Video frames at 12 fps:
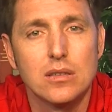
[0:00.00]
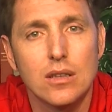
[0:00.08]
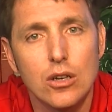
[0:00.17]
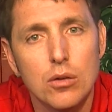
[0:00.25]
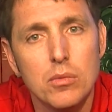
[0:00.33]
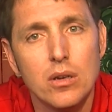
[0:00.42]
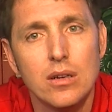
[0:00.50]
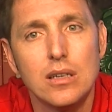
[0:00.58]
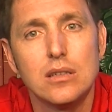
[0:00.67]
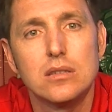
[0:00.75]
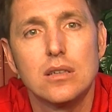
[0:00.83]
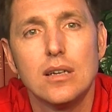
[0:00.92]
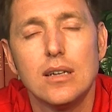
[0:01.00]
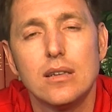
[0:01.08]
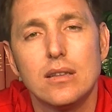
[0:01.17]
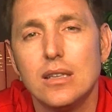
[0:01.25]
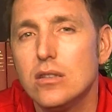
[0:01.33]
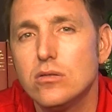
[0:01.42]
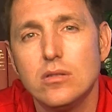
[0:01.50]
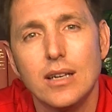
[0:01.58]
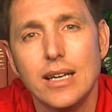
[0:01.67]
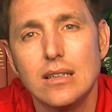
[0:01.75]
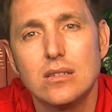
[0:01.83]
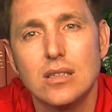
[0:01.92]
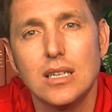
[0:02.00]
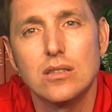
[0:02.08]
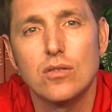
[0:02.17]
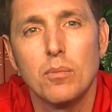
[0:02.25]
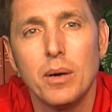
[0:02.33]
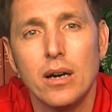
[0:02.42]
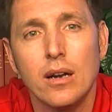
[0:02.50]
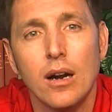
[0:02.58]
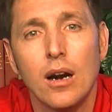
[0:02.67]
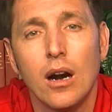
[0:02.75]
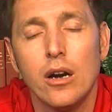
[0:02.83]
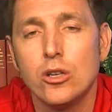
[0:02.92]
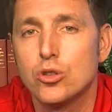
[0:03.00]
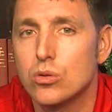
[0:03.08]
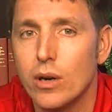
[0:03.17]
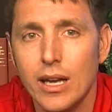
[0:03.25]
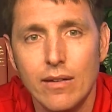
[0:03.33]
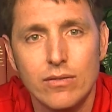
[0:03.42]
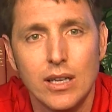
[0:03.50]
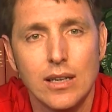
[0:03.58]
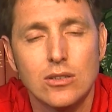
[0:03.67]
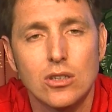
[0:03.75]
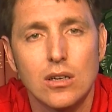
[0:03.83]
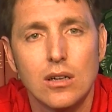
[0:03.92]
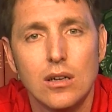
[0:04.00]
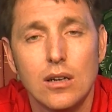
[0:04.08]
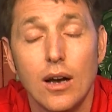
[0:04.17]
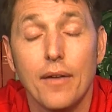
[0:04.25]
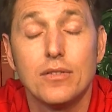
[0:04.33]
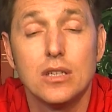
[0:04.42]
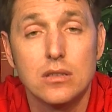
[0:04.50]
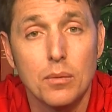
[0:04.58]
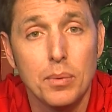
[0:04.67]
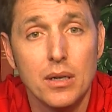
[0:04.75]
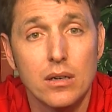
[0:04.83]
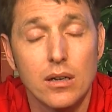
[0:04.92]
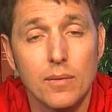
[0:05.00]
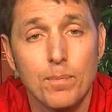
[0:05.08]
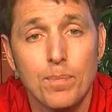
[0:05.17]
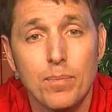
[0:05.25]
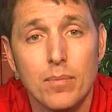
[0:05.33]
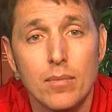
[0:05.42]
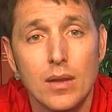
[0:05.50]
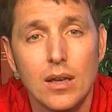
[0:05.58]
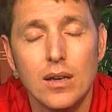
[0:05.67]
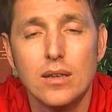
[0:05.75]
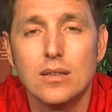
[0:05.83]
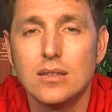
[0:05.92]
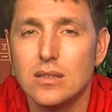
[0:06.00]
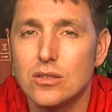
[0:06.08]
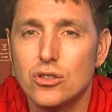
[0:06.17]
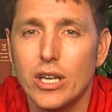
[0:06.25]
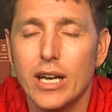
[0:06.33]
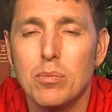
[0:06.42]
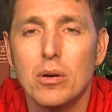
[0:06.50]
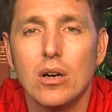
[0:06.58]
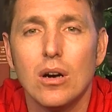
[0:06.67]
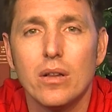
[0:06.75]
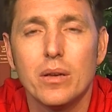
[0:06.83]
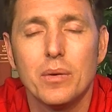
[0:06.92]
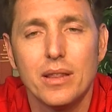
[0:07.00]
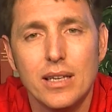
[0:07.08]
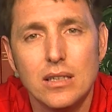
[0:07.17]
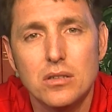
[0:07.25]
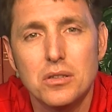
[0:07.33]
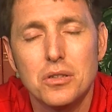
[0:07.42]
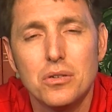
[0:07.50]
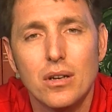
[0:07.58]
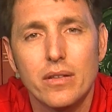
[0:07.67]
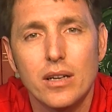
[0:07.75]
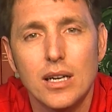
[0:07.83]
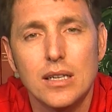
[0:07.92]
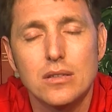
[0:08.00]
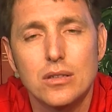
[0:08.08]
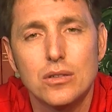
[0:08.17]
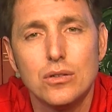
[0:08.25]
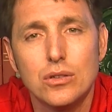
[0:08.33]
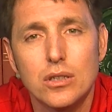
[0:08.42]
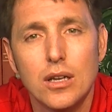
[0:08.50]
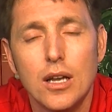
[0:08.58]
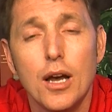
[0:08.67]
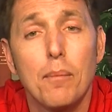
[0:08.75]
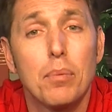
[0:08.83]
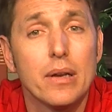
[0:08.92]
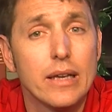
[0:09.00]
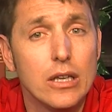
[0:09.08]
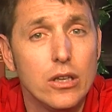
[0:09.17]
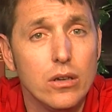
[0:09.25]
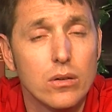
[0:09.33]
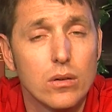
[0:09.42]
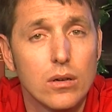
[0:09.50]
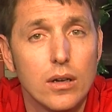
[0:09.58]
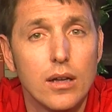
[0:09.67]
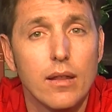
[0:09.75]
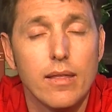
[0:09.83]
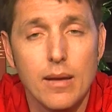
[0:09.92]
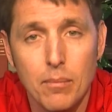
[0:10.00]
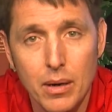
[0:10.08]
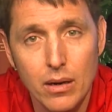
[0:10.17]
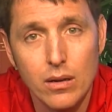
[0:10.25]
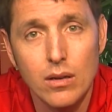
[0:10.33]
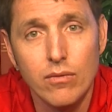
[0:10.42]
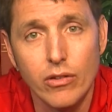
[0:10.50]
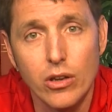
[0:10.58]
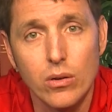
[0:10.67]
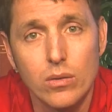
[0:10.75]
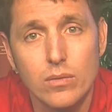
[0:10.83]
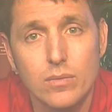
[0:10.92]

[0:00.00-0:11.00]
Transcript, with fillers: and their communities, these United States of America are in grave danger of disappearing. This is Jake MacAulay with the Institute on the Constitution, bringing you the American View.